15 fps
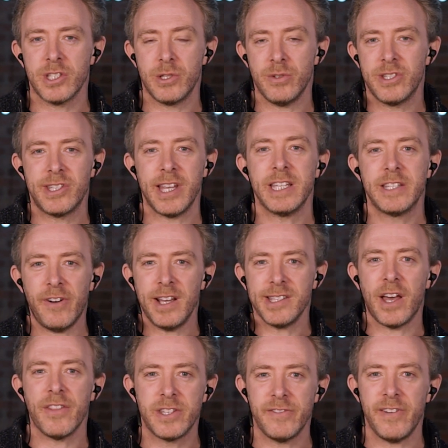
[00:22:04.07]
to incentivize
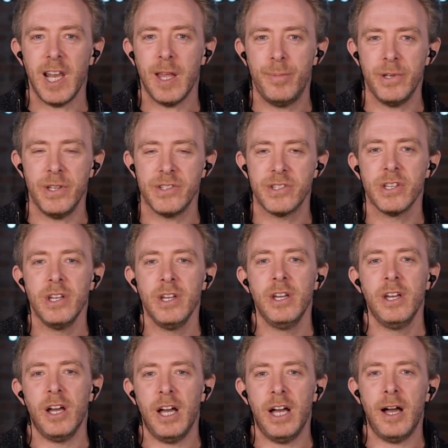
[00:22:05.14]
other developers
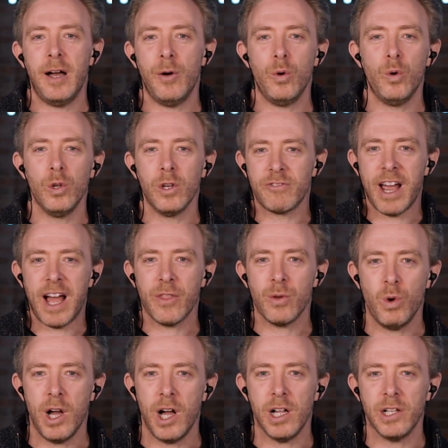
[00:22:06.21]
all around the
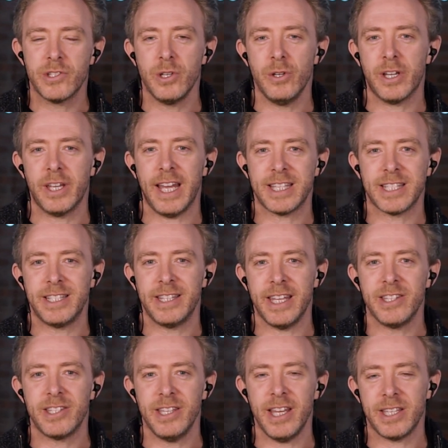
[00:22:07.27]
world who are connected to the
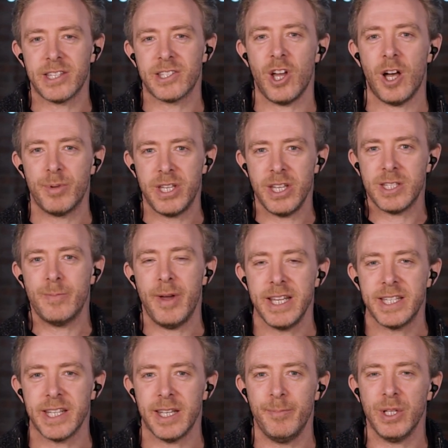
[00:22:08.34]
internet to start
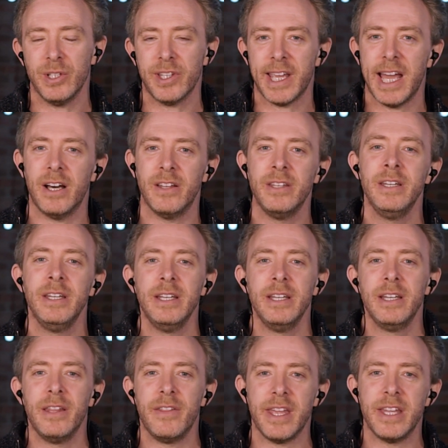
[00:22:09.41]
participating in building out
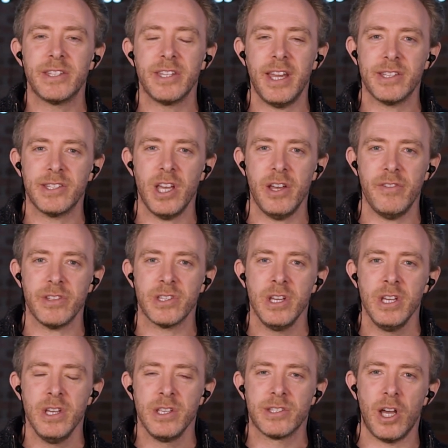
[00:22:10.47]
the internet service.
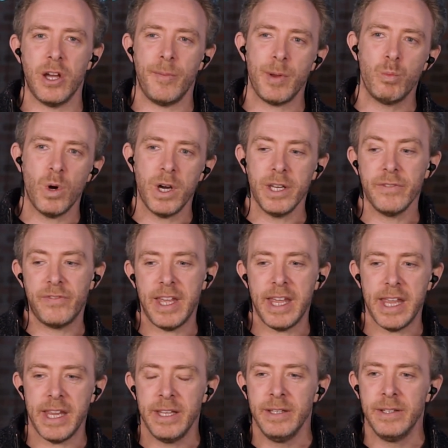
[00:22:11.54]
So, I mean, one of
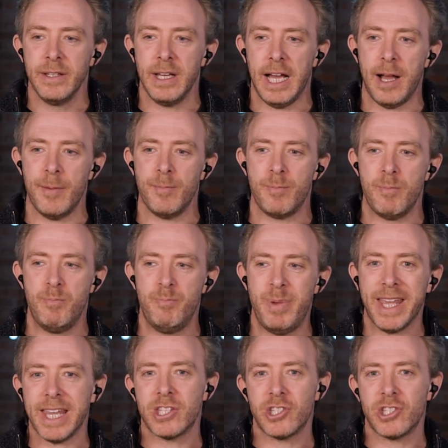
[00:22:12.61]
the biggest